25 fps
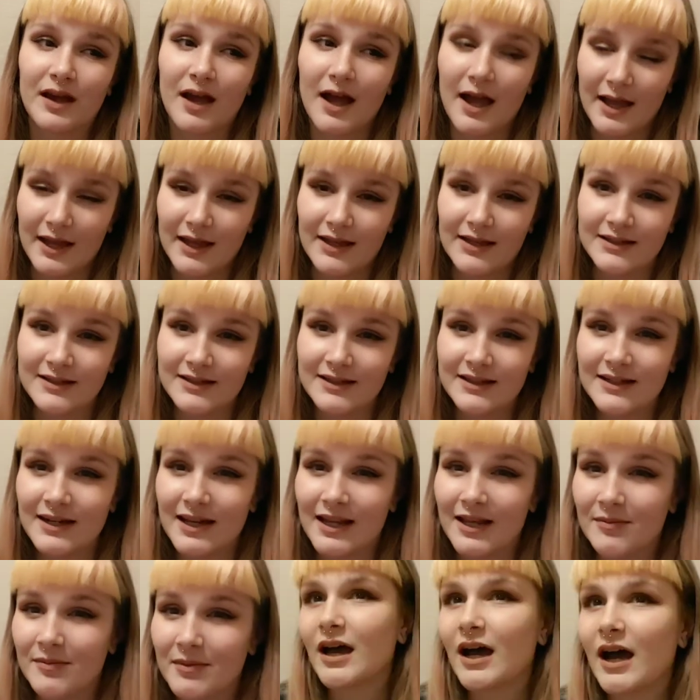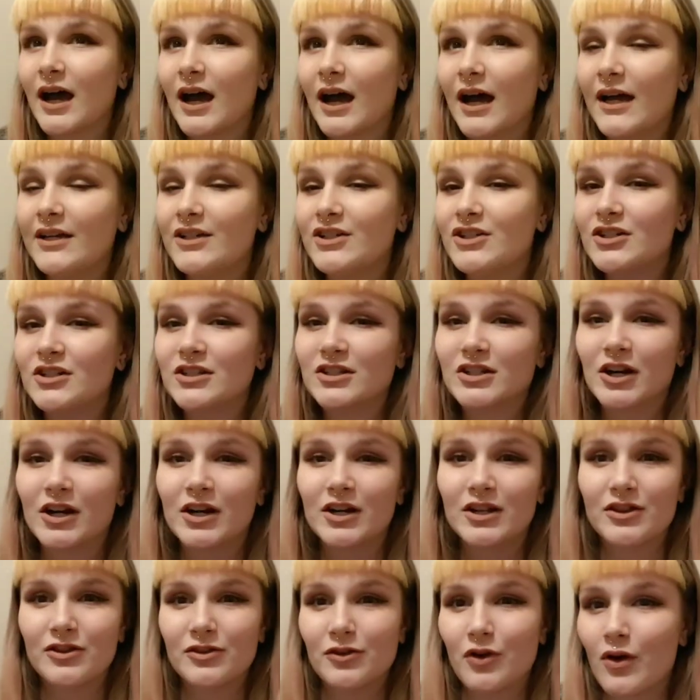I get to name her. I just
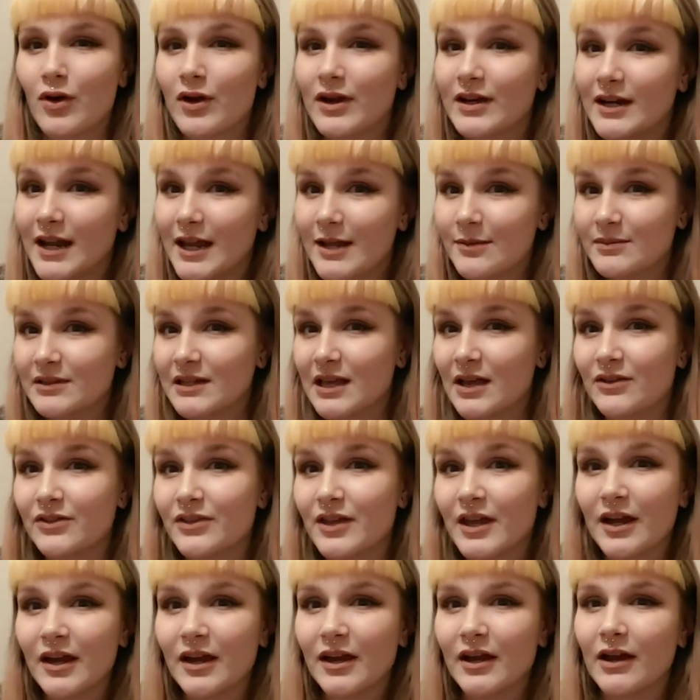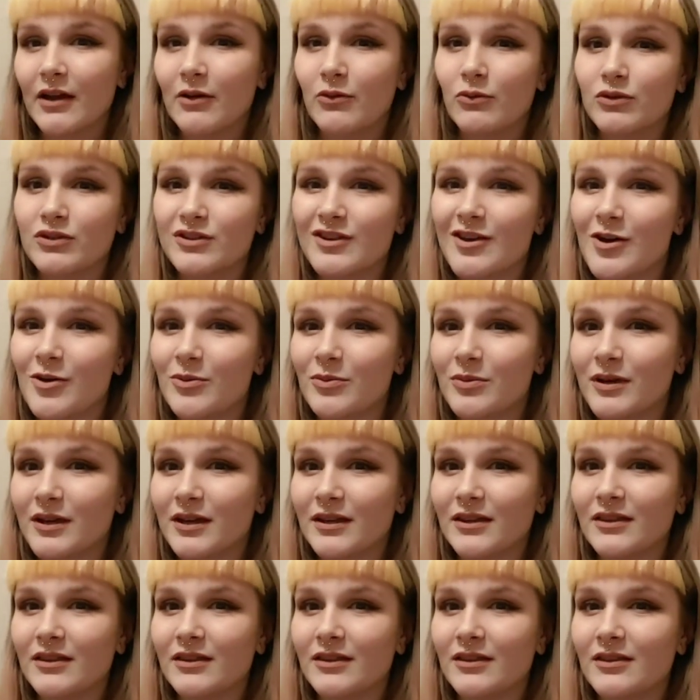started throwing names out there and was
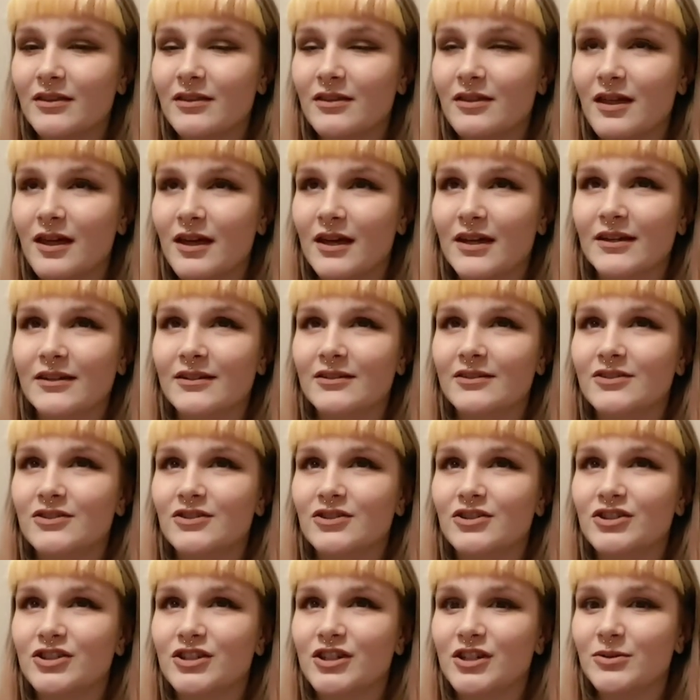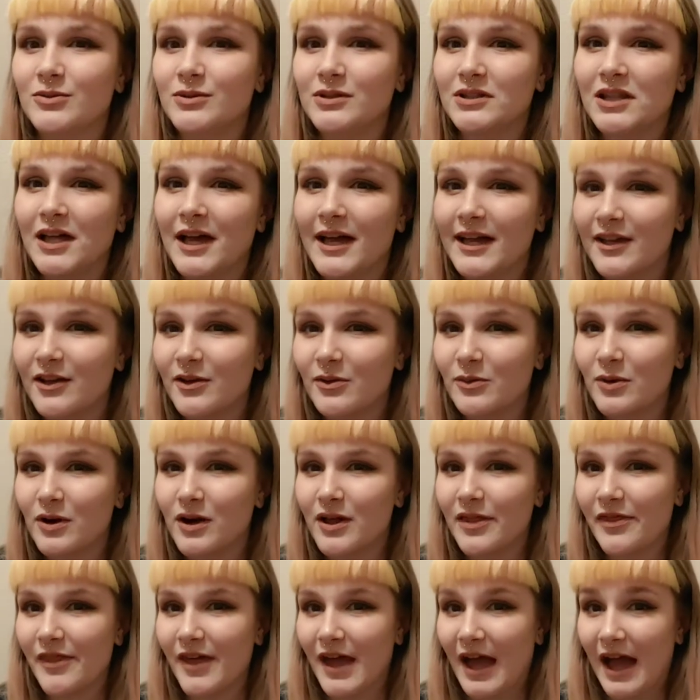hoping that she would like
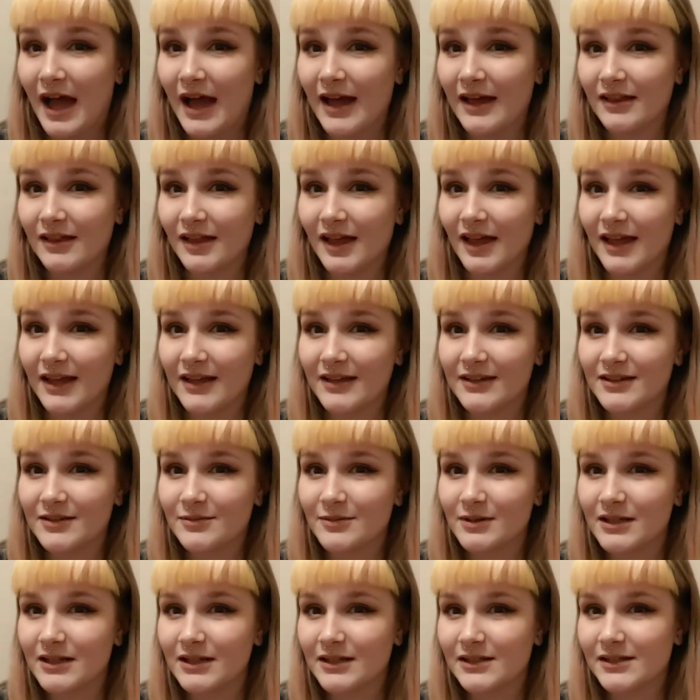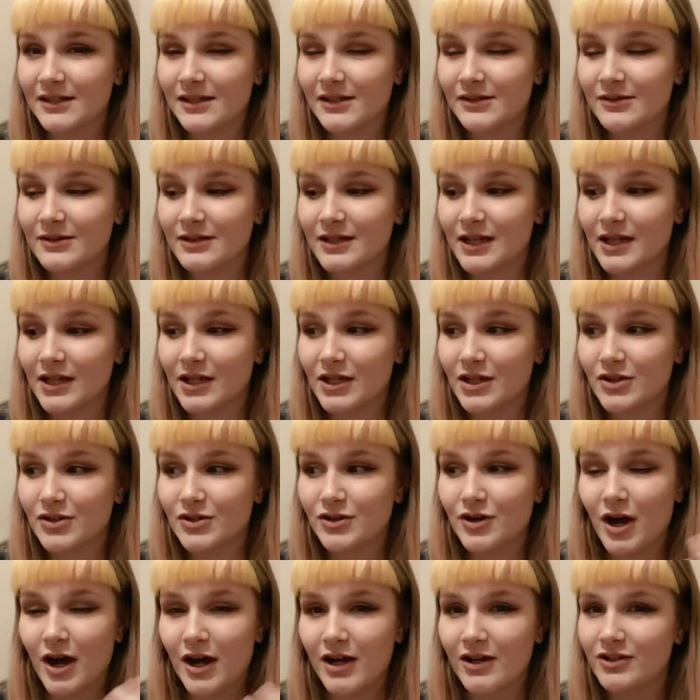one that I liked, because I was like, you're
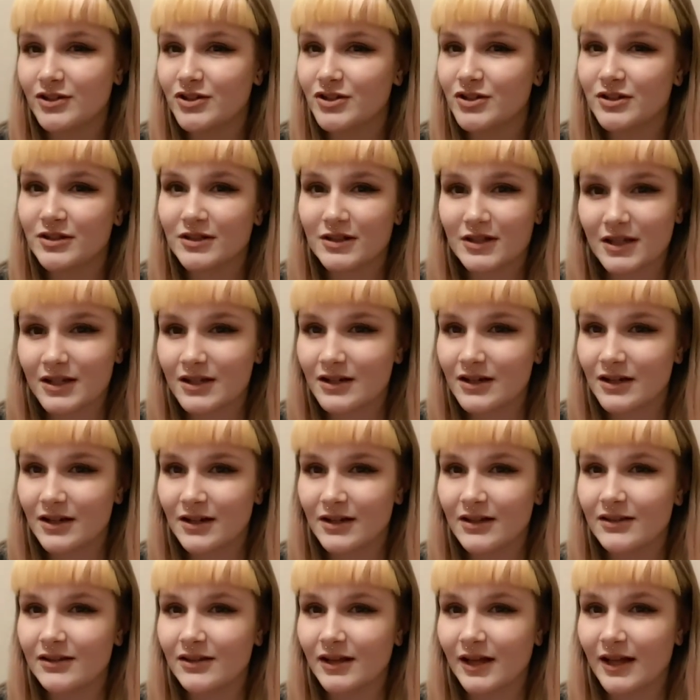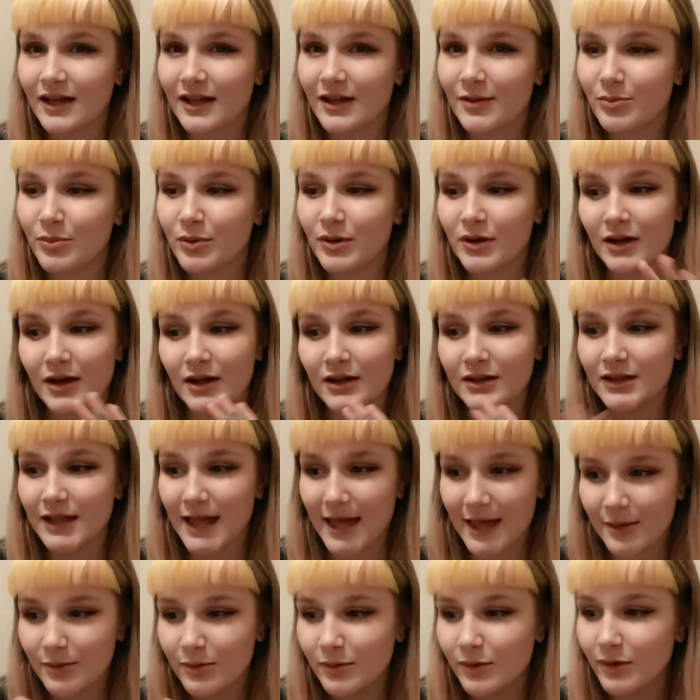not just gonna like put a
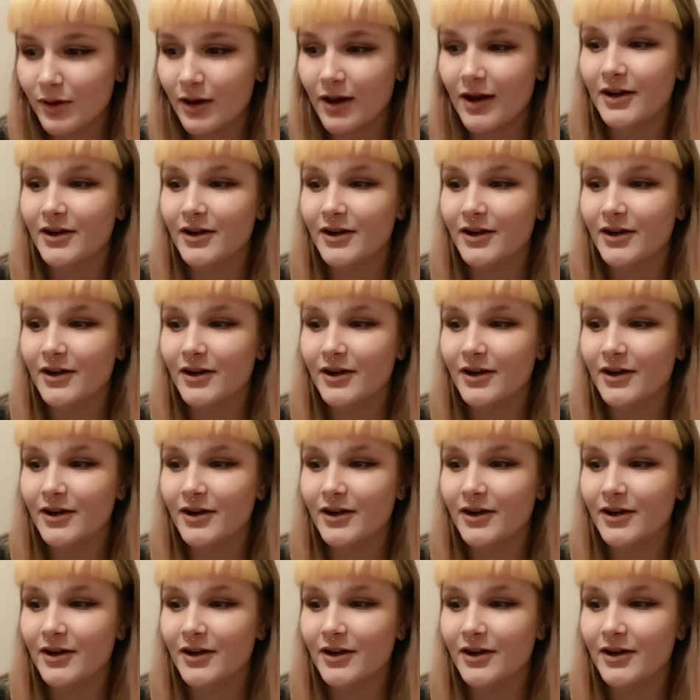label